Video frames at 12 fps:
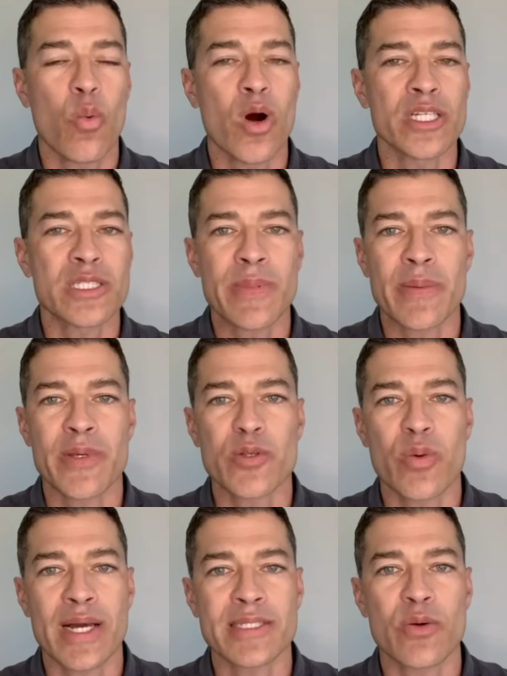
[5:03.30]
once, maybe
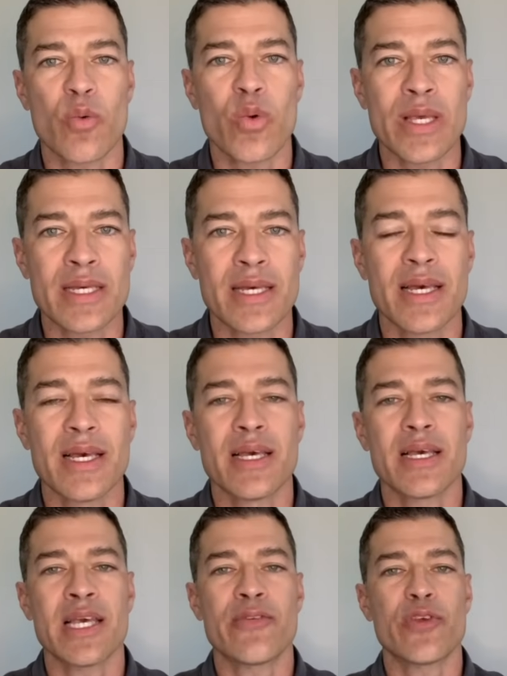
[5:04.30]
twice a week,
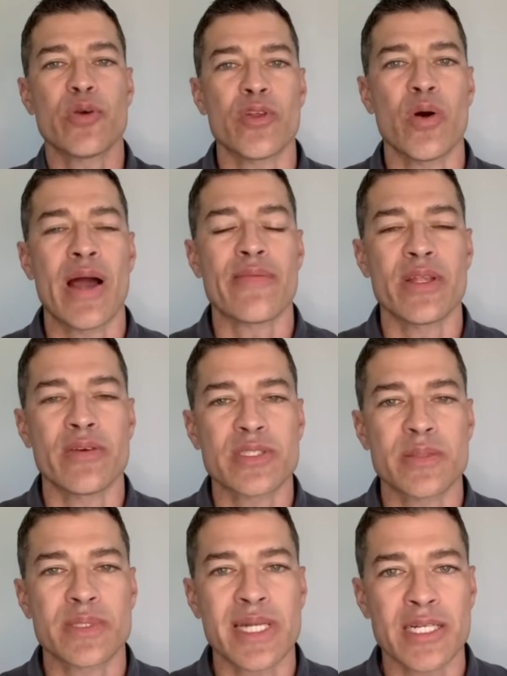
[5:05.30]
if you don't have enough
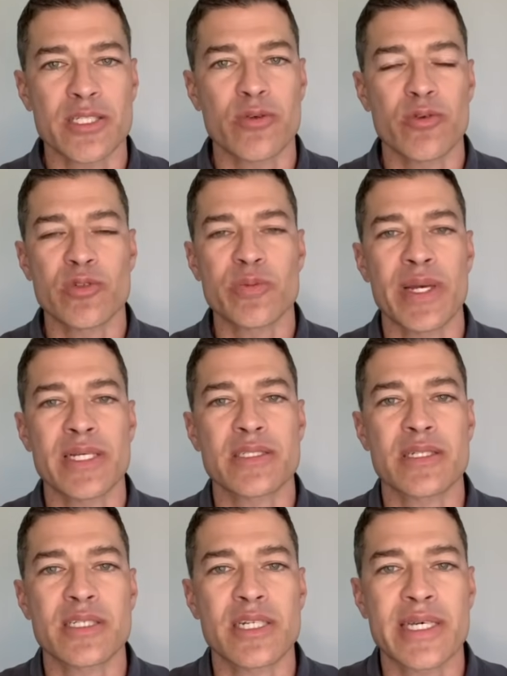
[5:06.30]
substantial roof space
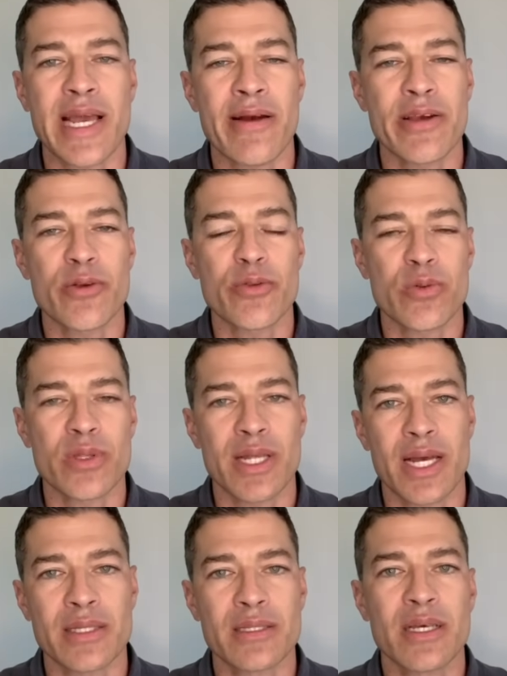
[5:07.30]
to carry you through the
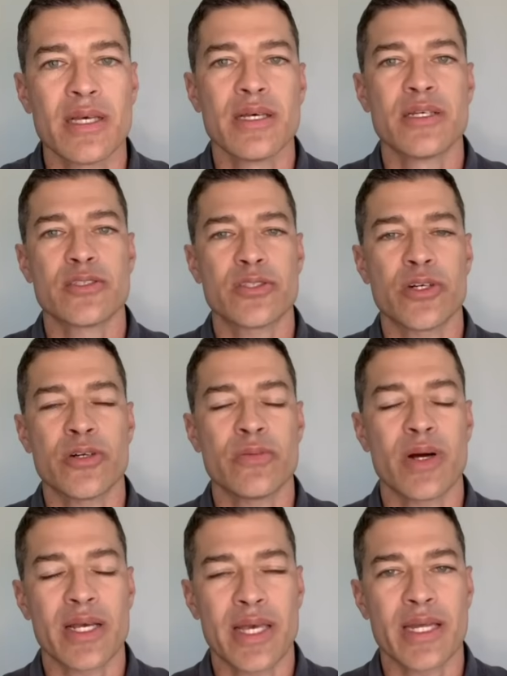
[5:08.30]
night. So
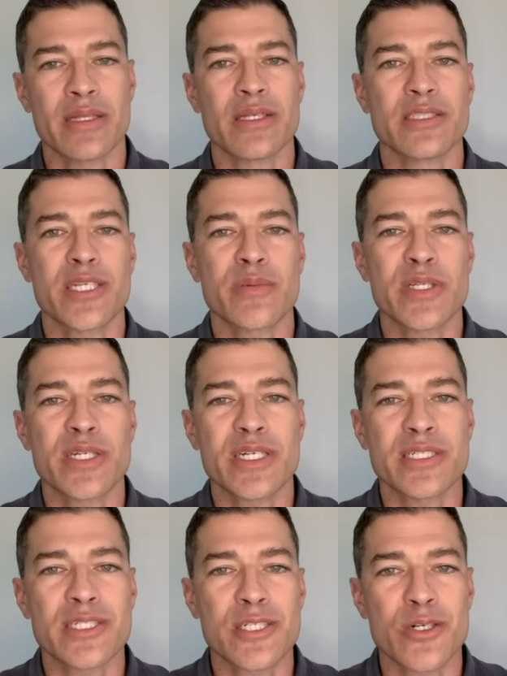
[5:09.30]
again, something to
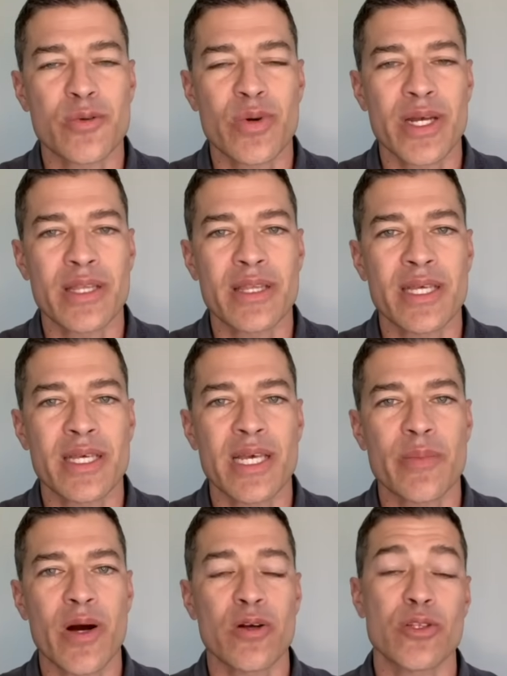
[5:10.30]
consider when thinking
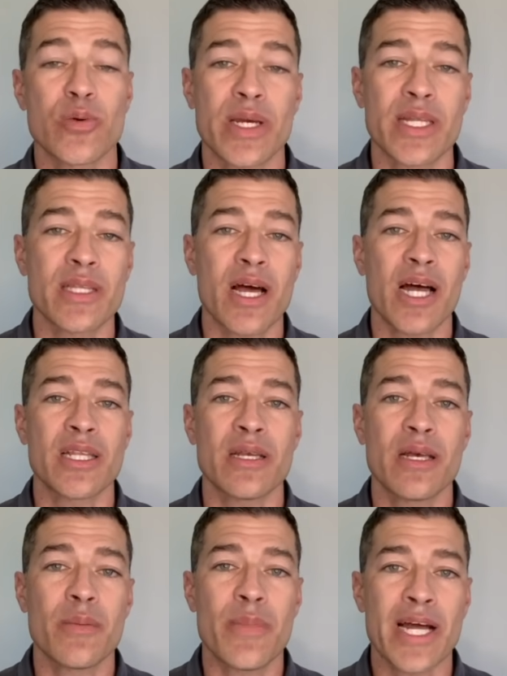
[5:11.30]
about doing a
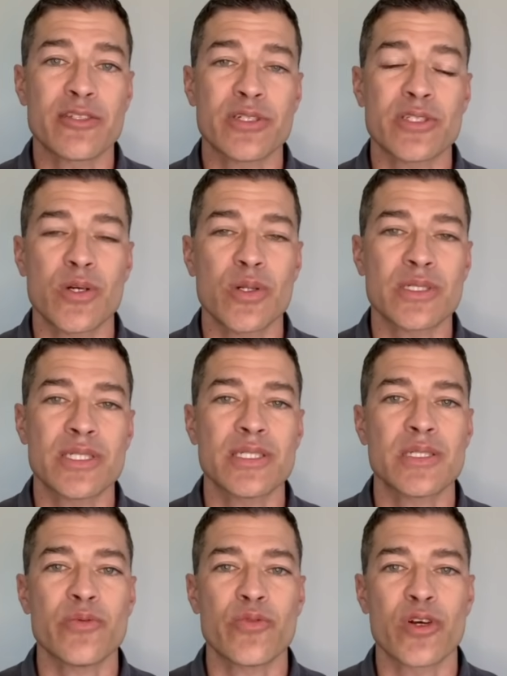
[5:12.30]
non-battery solar
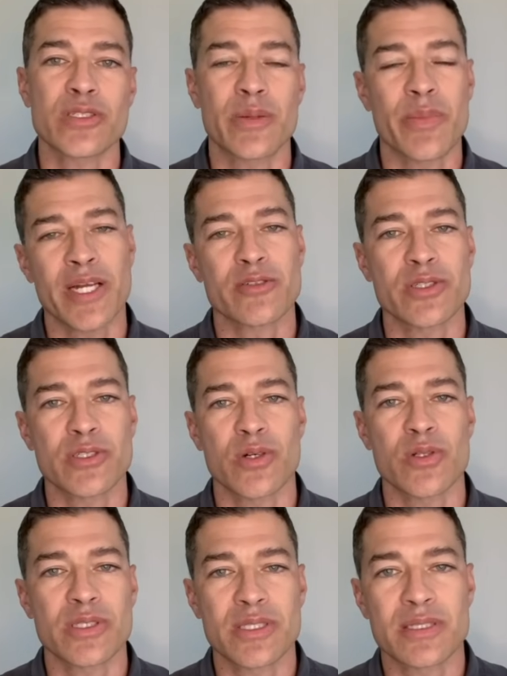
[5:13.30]
system versus a battery
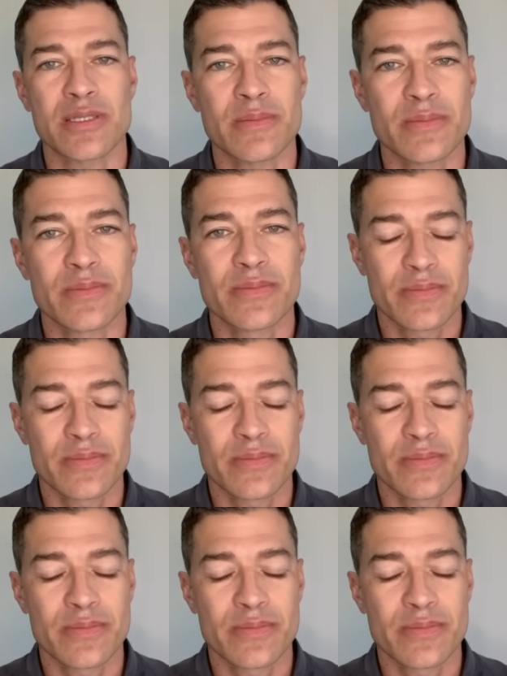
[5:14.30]
solar system.